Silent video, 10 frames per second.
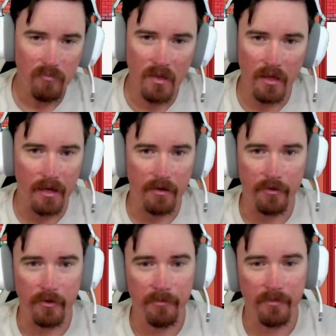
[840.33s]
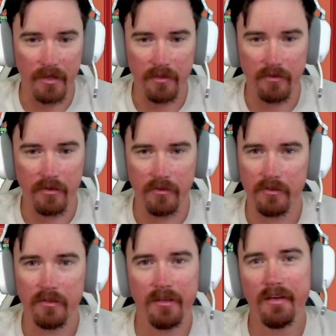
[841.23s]
I don't know.
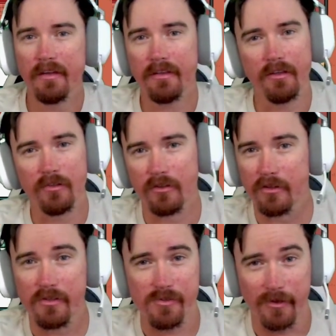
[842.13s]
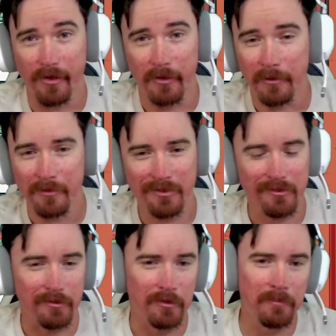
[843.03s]
You learn as you go.
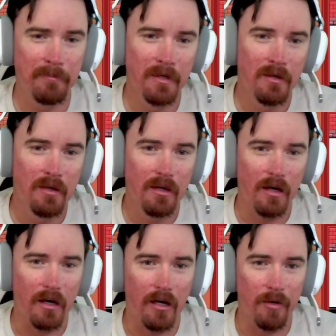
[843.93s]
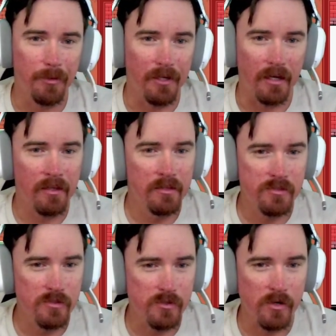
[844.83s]
So, but yeah,
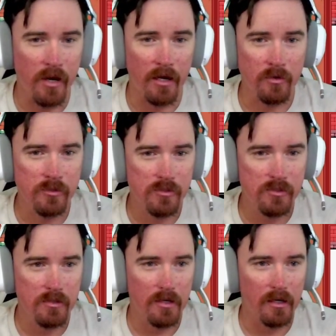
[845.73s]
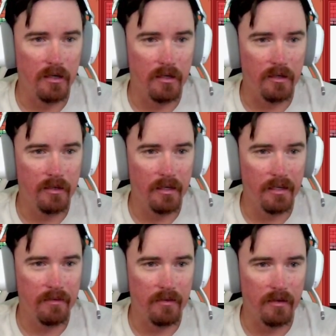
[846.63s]
this is your house.
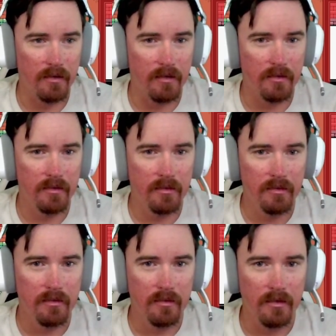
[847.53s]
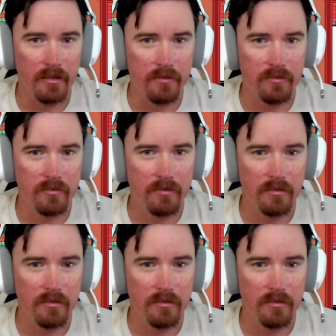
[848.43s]
It's